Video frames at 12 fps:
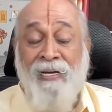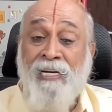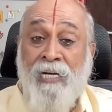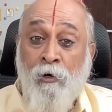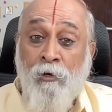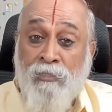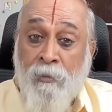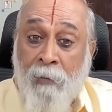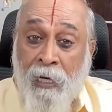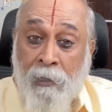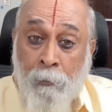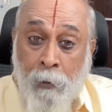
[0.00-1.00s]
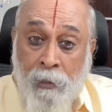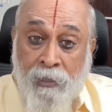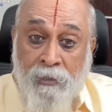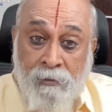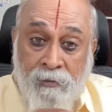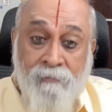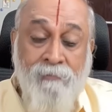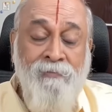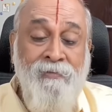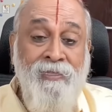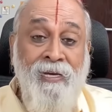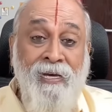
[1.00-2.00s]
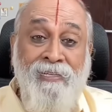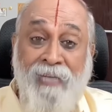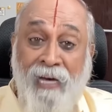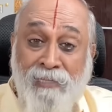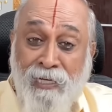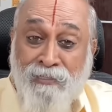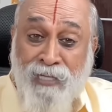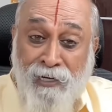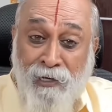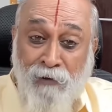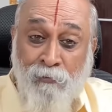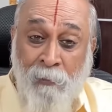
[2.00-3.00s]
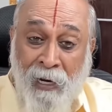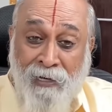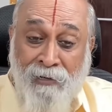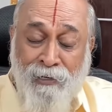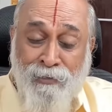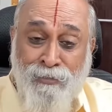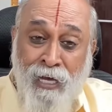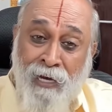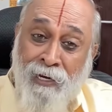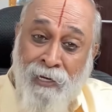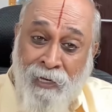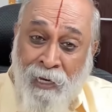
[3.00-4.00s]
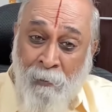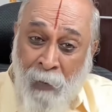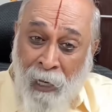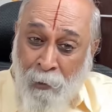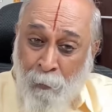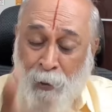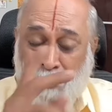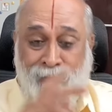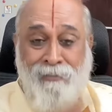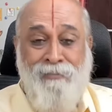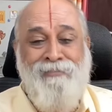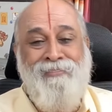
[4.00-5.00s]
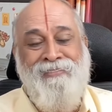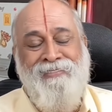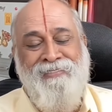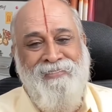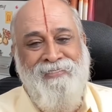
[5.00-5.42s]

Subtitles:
It can also manipulate. The other side of mind is, it can manipulate.